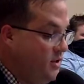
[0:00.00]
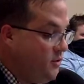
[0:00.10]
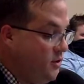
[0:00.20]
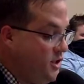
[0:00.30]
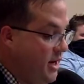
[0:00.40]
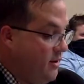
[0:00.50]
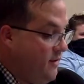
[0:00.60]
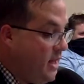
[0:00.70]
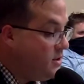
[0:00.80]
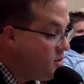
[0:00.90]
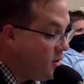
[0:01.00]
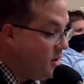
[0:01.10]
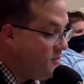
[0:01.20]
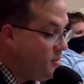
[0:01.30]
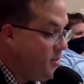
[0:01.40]
vote Jared Valanzola
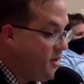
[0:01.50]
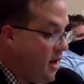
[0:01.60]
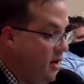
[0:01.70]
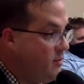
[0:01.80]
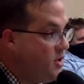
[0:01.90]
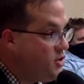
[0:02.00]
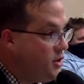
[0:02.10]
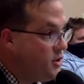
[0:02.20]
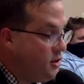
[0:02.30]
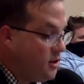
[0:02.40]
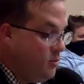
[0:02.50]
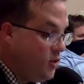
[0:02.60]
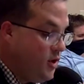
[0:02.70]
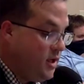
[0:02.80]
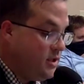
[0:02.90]
for Plymouth County Commissioner. To learn
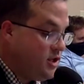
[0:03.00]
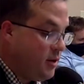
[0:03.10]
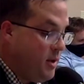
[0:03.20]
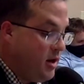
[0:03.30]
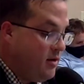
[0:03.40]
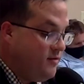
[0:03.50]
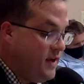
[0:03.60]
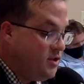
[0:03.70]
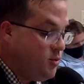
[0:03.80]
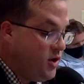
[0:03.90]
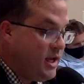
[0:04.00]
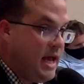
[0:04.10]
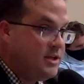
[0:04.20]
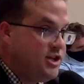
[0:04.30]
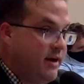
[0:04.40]
more, you can check me out on Facebook
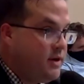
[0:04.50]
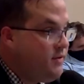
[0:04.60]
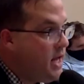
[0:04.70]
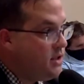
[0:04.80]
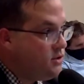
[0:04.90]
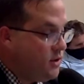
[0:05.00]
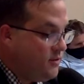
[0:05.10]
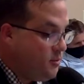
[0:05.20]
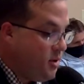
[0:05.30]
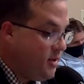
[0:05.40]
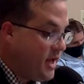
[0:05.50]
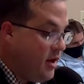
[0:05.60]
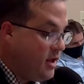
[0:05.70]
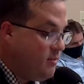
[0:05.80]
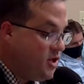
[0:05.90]
at Jared Valanzola for Plymouth
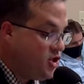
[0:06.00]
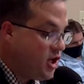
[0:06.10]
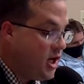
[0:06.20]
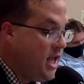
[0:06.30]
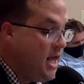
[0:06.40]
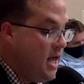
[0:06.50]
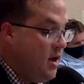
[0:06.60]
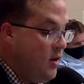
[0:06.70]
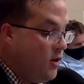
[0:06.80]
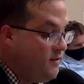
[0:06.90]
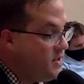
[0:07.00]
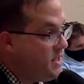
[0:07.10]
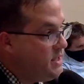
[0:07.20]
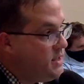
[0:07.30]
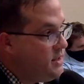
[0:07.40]
County Commissioner or
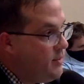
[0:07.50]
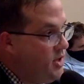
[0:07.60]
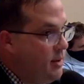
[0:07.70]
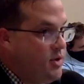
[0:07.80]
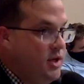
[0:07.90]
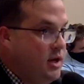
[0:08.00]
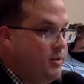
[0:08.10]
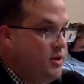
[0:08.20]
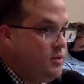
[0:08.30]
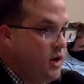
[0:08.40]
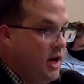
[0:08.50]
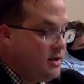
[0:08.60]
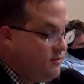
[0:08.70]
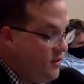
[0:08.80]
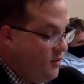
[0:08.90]
visit
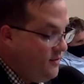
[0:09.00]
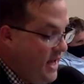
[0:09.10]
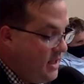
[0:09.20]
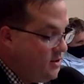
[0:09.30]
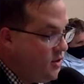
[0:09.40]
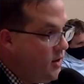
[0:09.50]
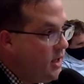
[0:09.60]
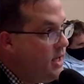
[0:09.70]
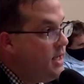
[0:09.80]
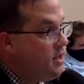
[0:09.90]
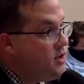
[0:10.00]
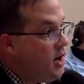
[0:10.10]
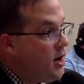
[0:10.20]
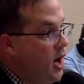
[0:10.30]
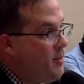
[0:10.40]

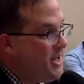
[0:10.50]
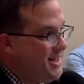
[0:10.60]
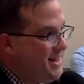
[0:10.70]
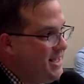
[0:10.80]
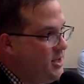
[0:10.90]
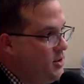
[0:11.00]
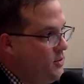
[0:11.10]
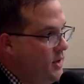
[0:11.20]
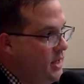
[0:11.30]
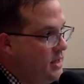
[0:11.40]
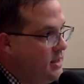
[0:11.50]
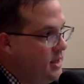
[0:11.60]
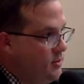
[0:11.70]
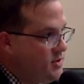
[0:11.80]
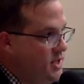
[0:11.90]
www.votevalanzola.com. Again, thank you, and
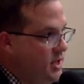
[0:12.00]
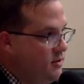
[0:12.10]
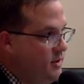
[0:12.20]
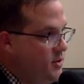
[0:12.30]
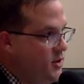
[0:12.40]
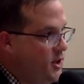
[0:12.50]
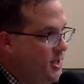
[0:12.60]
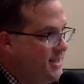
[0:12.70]
we'll see you on November 3rd.